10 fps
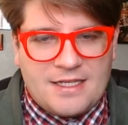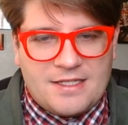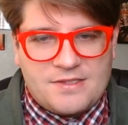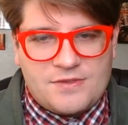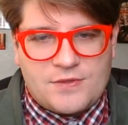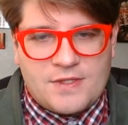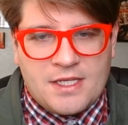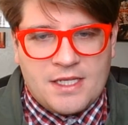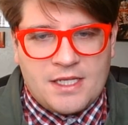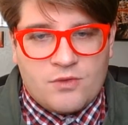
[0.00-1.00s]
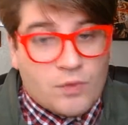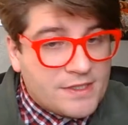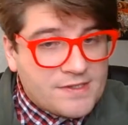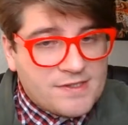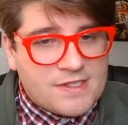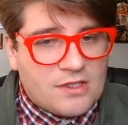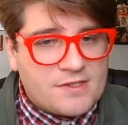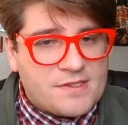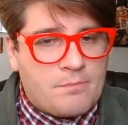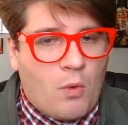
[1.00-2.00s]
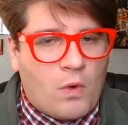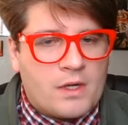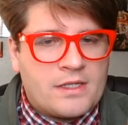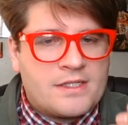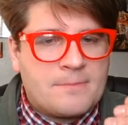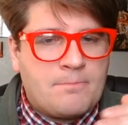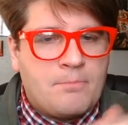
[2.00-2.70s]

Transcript: is reason still is important,